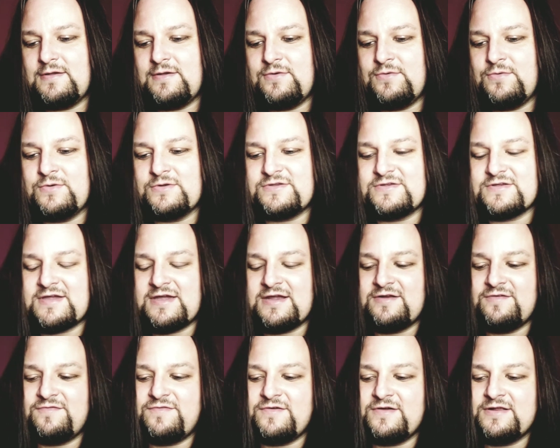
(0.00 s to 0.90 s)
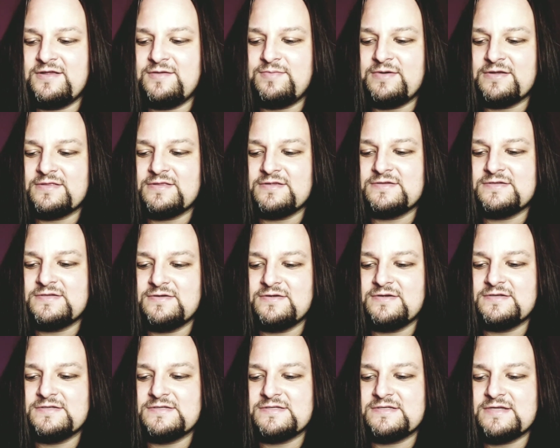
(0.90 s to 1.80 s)
what's kind of funny about this
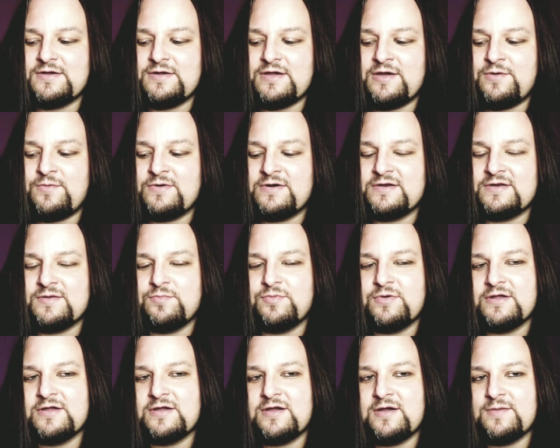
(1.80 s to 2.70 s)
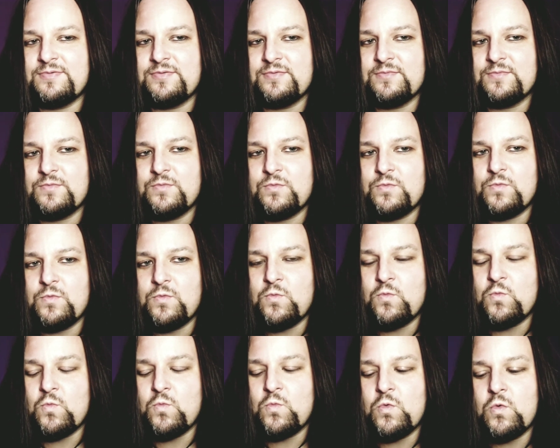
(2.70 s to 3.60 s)
series is I, I wanted to bring up
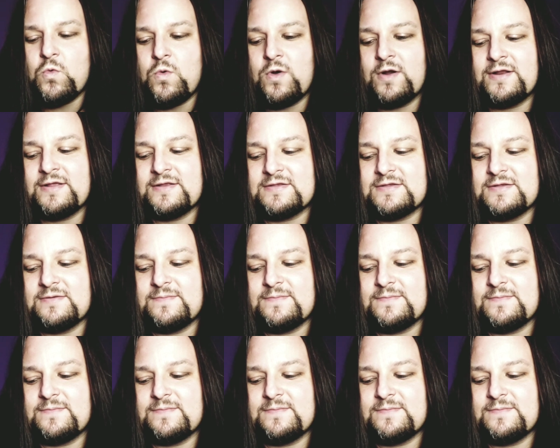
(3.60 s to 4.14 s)
what it